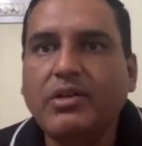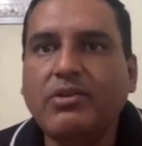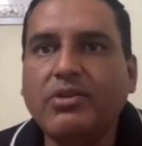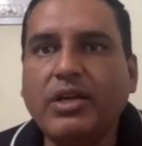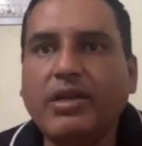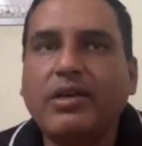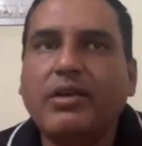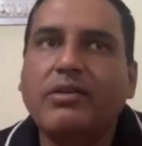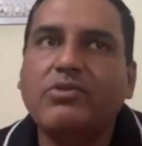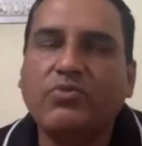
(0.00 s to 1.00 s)
Okay,
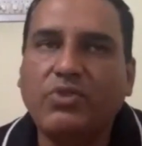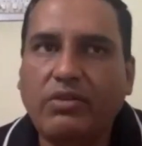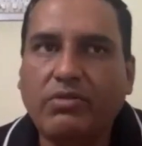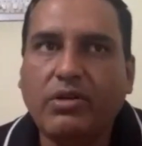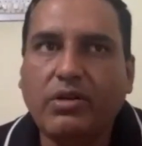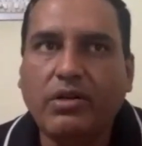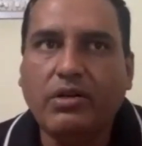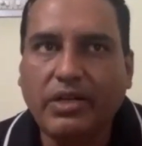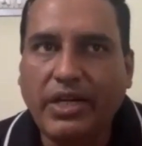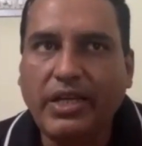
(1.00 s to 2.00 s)
so we were
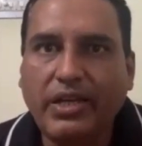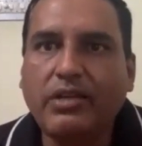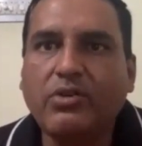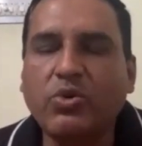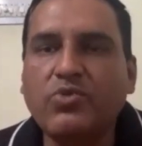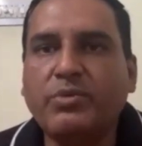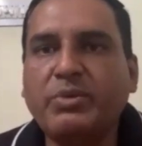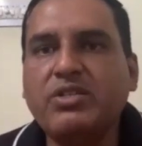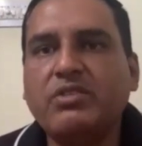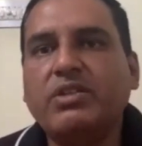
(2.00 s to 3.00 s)
getting in close
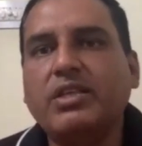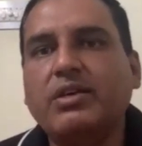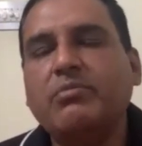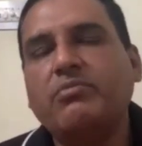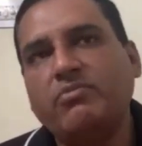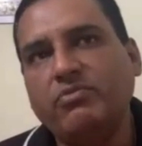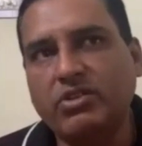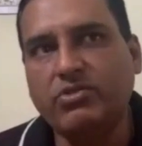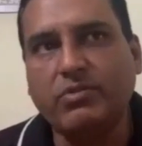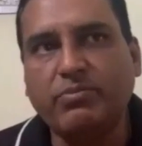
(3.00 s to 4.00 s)
formation with them. We
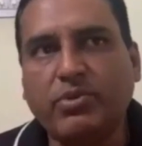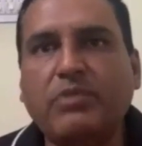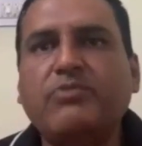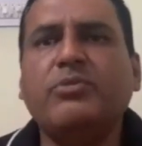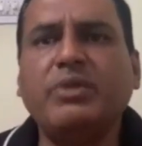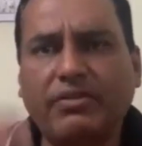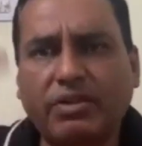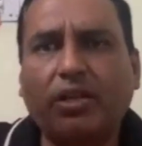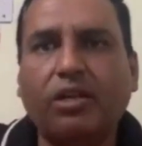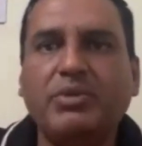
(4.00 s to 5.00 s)
dropped bomb from 11
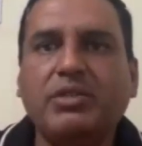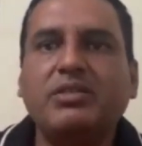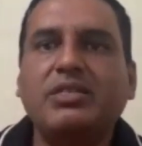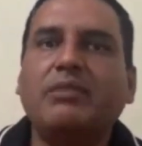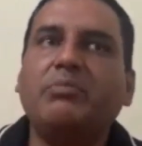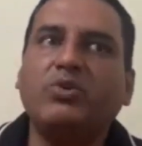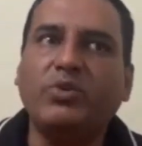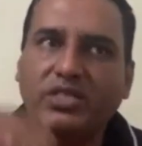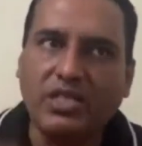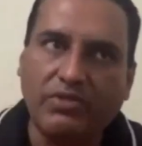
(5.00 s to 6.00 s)
kilometers. Then
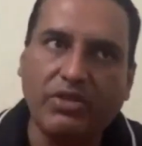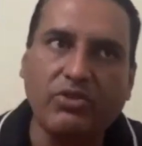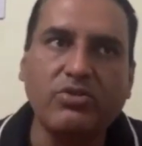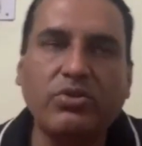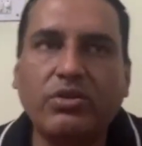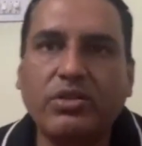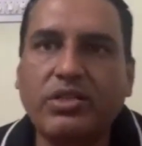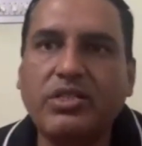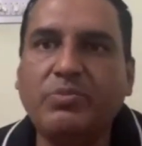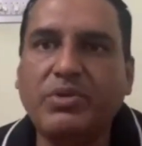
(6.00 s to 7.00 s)
MiG-27 also got a
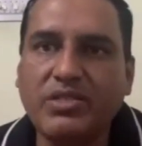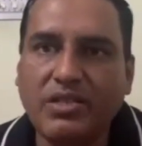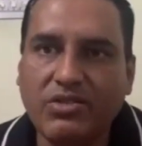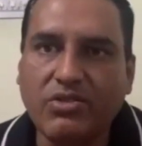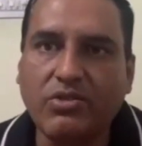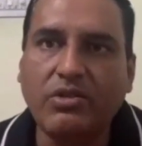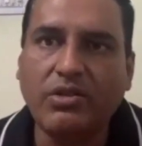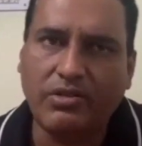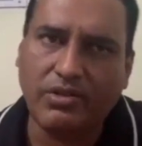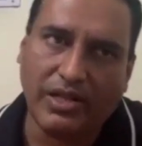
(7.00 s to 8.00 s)
GPS installed,
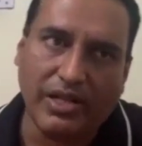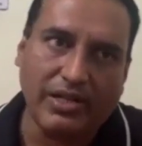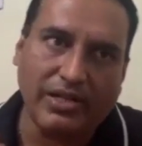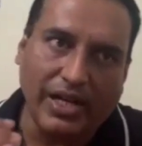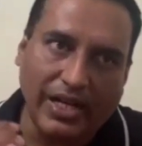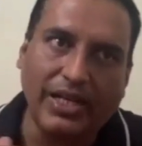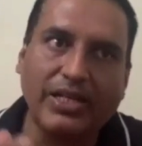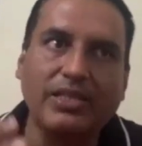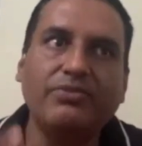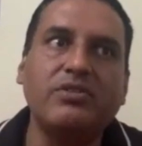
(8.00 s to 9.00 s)
and I led
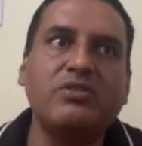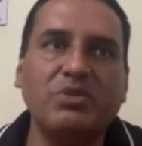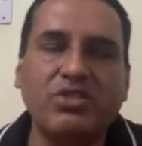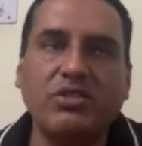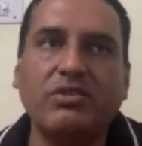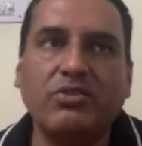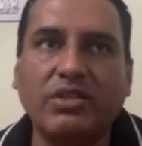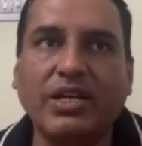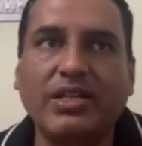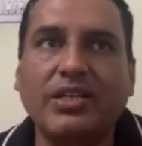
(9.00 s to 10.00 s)
the first mission during
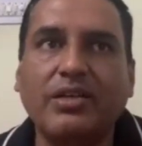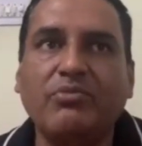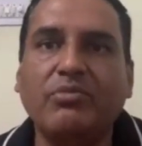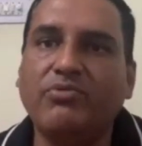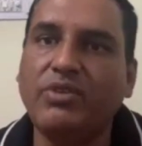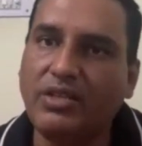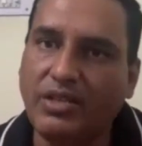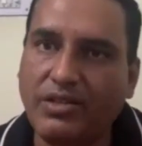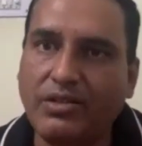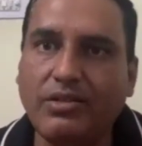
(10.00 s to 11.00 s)
that time. We did
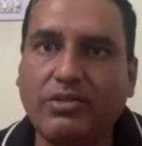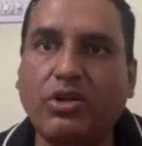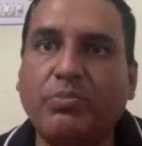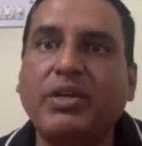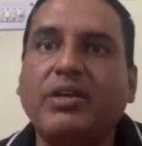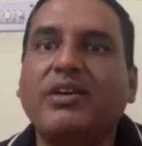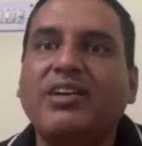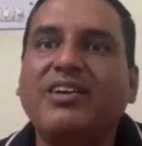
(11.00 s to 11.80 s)
the dropping.